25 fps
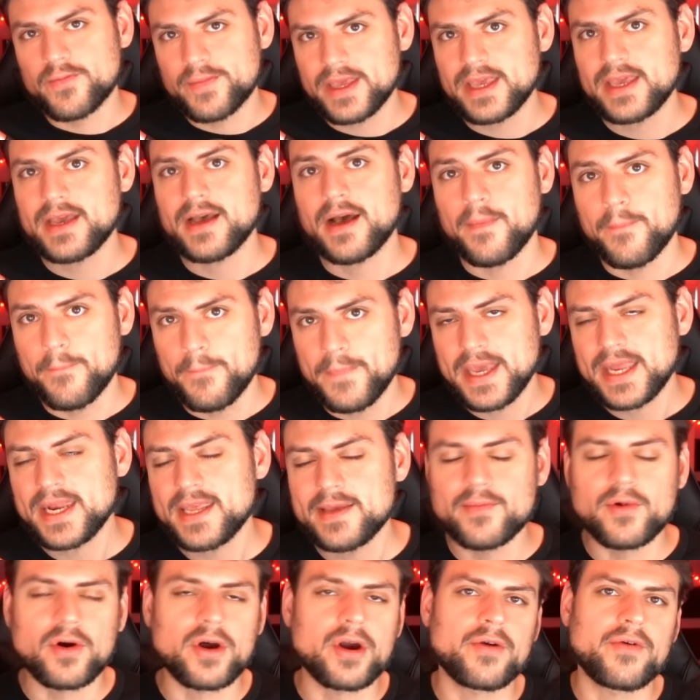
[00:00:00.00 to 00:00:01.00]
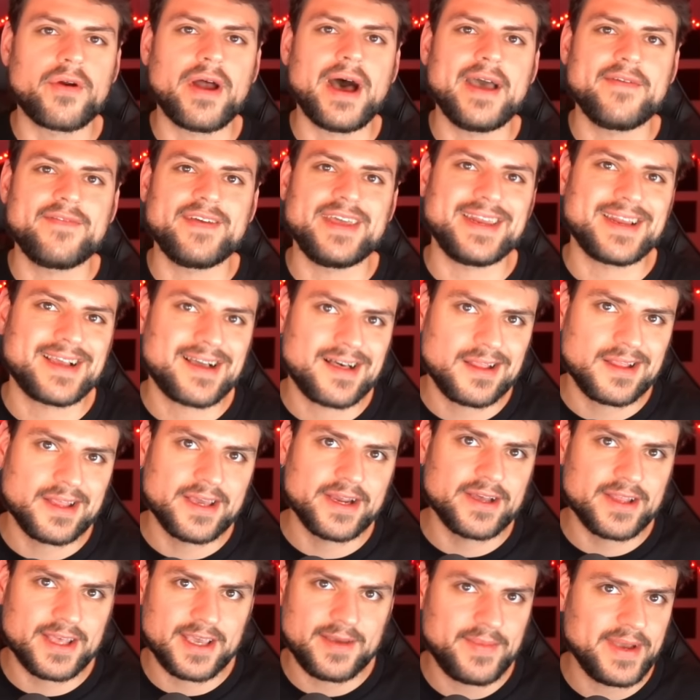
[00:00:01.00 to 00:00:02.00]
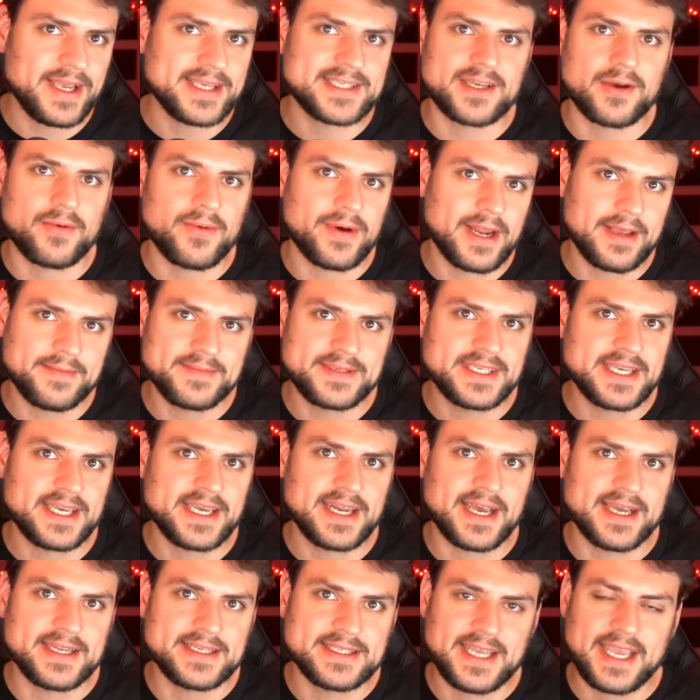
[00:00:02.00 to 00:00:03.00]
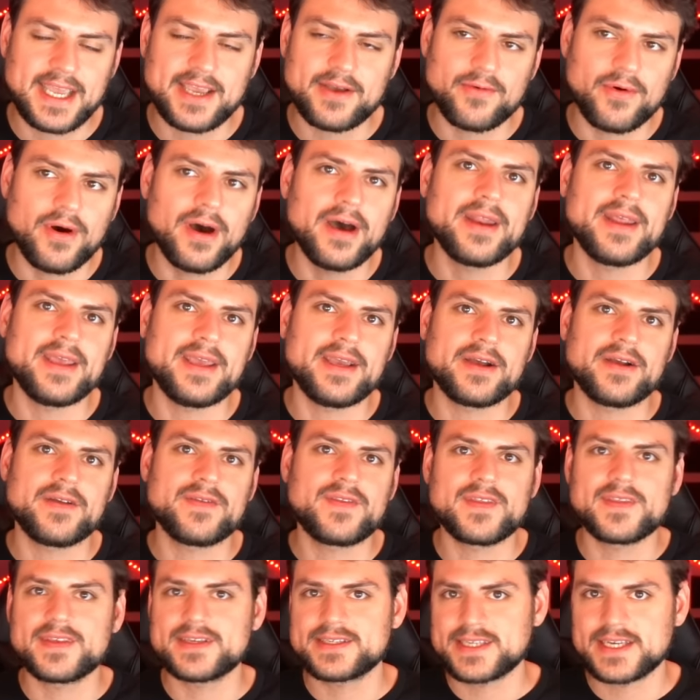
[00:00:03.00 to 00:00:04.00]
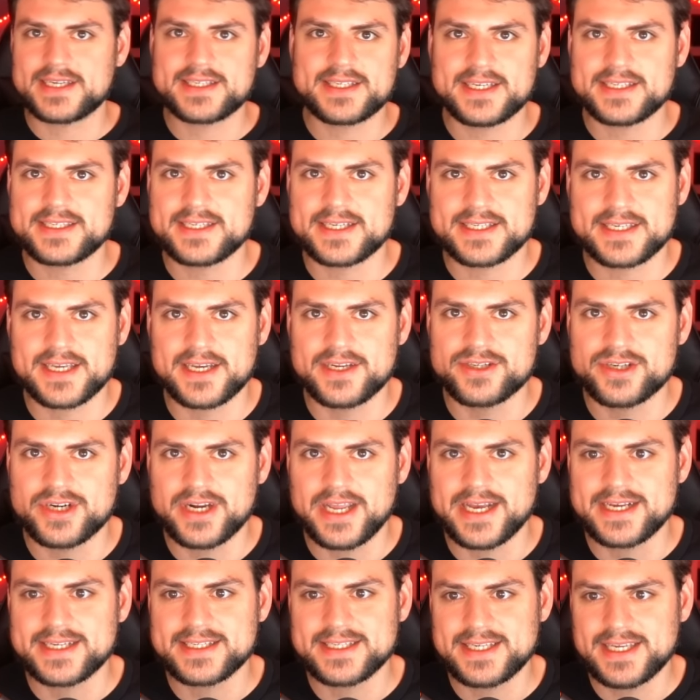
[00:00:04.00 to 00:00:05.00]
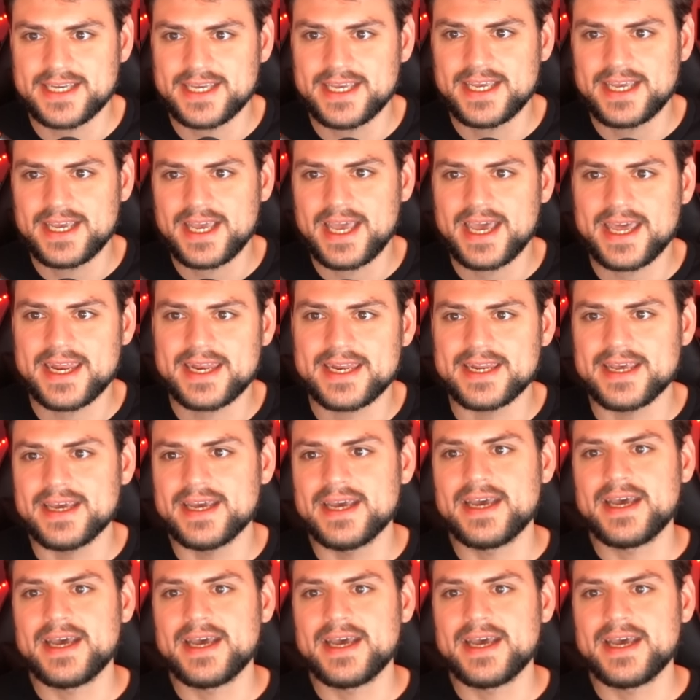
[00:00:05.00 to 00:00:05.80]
be many more arriving, clearly, based on what I'm seeing on day one here, than the 6600 XT. And